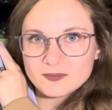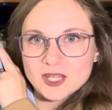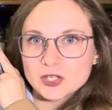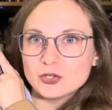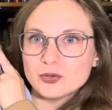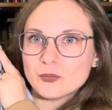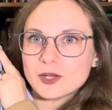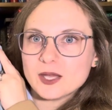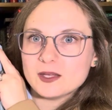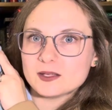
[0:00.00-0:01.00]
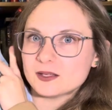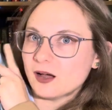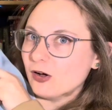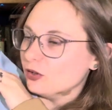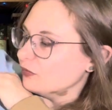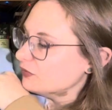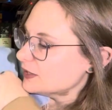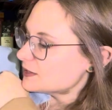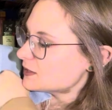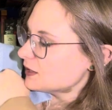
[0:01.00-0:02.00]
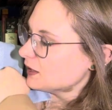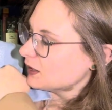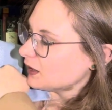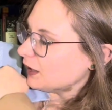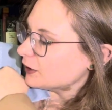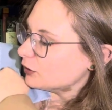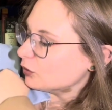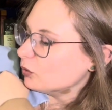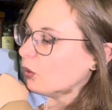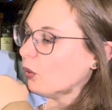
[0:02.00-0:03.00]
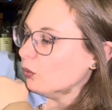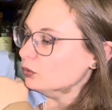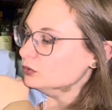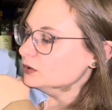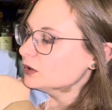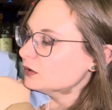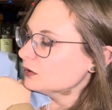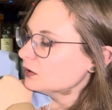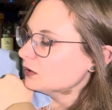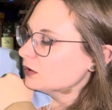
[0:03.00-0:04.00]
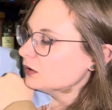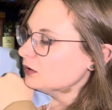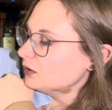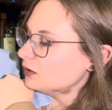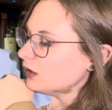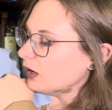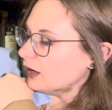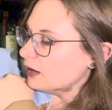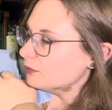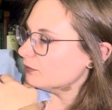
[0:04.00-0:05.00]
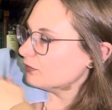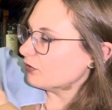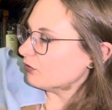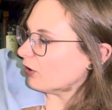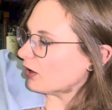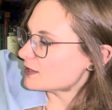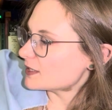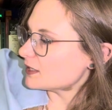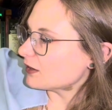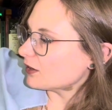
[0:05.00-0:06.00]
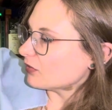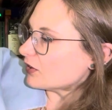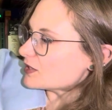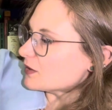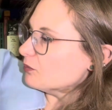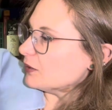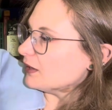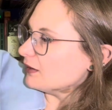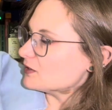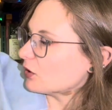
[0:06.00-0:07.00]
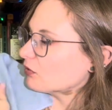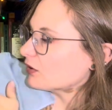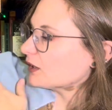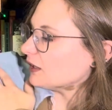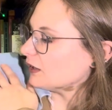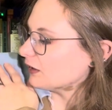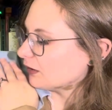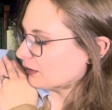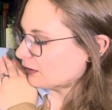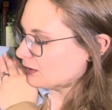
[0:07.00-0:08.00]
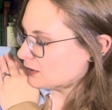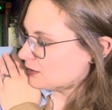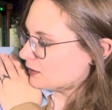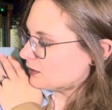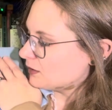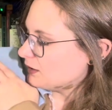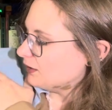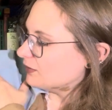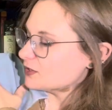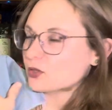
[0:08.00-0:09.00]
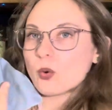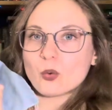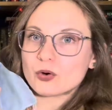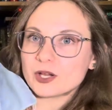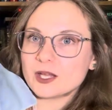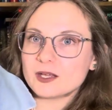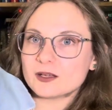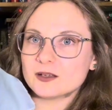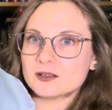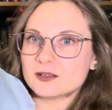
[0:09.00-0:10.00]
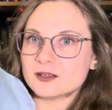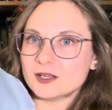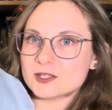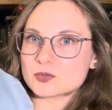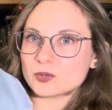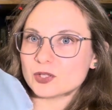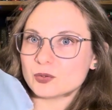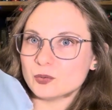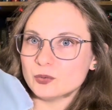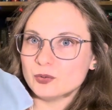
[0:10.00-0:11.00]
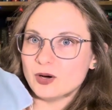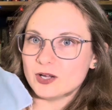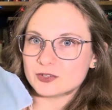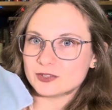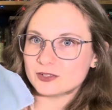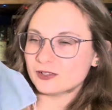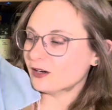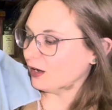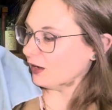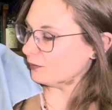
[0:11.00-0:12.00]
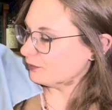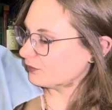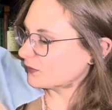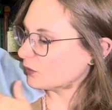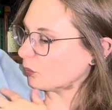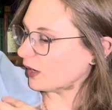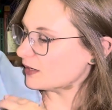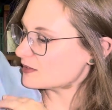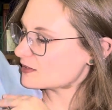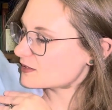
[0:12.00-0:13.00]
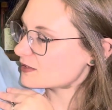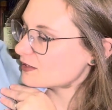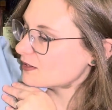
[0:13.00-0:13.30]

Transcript: you don't get all of this like gold floss here. There's some beads over here. This cording is really cool on her waist.